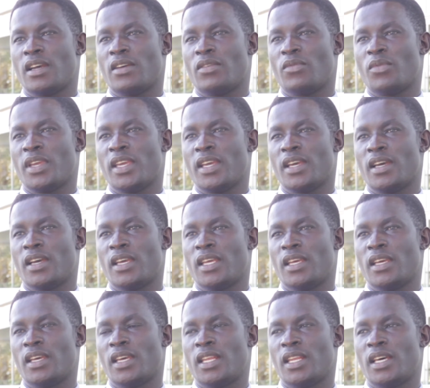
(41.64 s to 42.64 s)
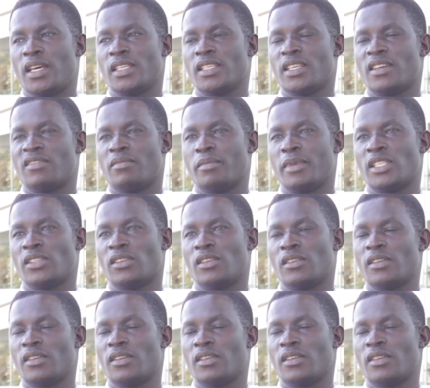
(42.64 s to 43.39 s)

We are a non-governmental